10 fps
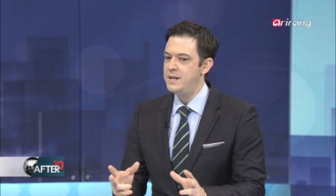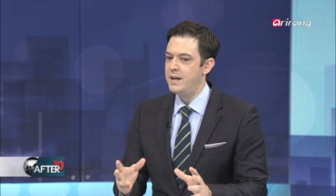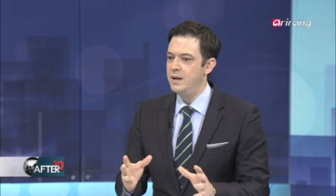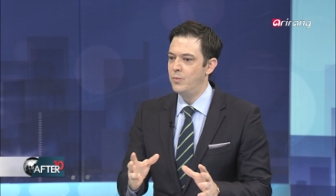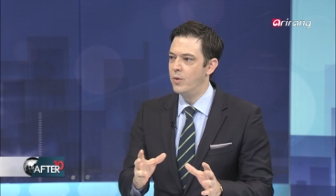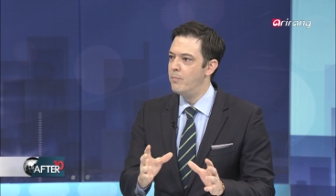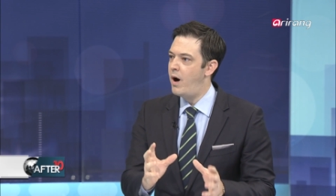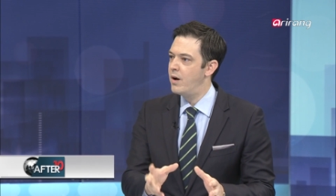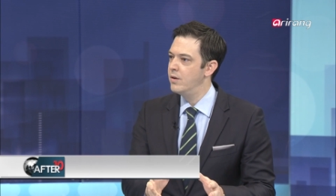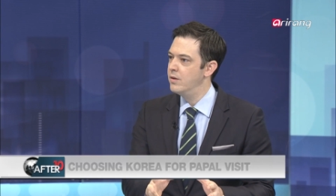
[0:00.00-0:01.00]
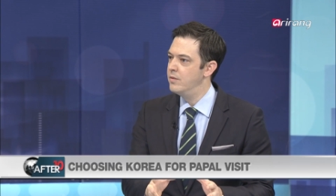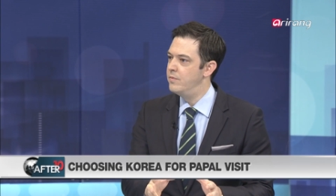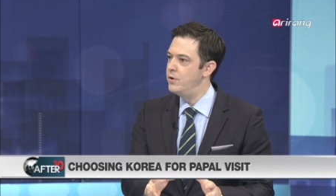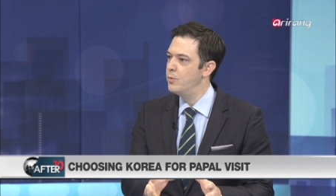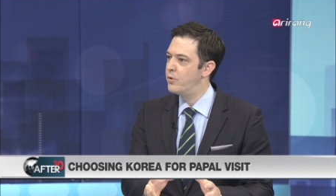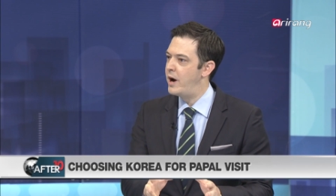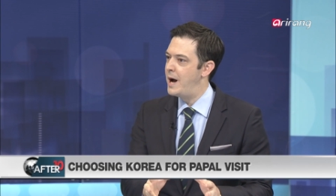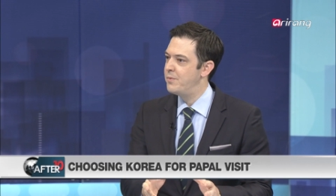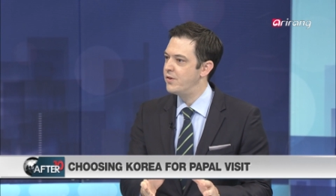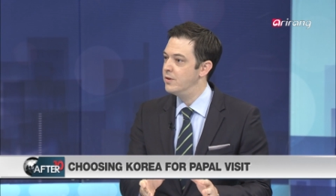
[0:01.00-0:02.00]
taking a more modern view,
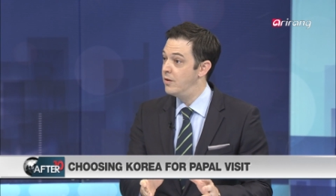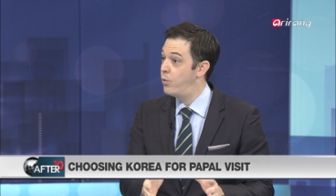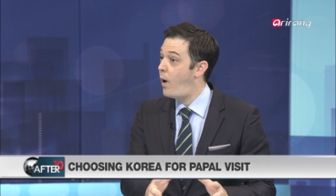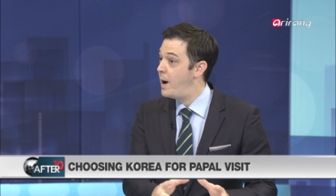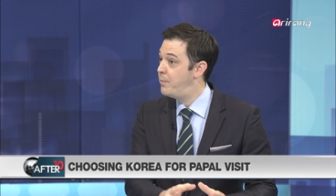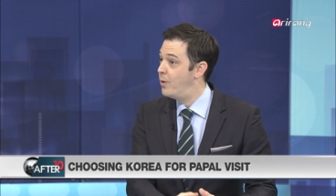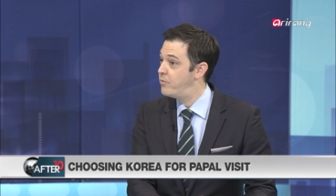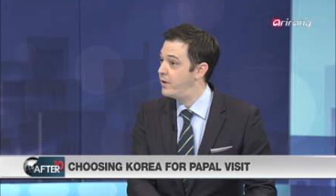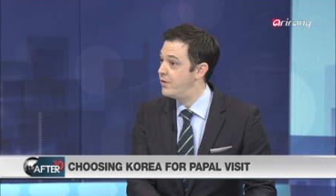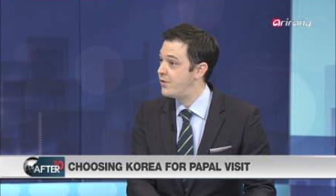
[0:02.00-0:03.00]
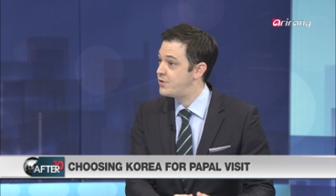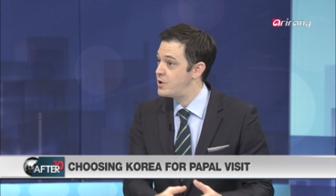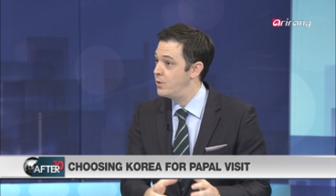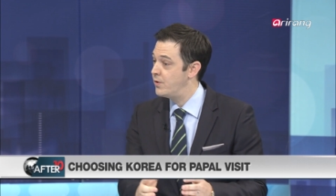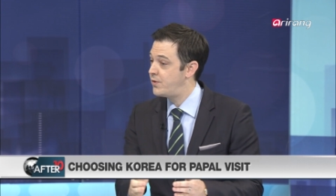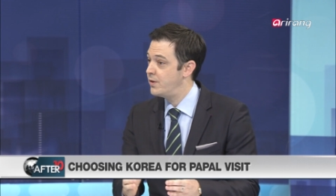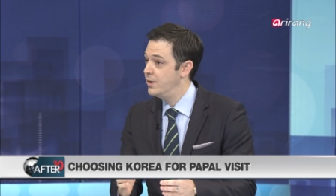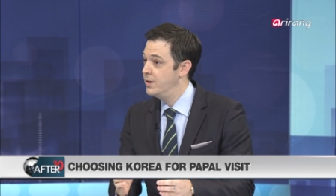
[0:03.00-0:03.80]
perhaps, of why Pope Francis chose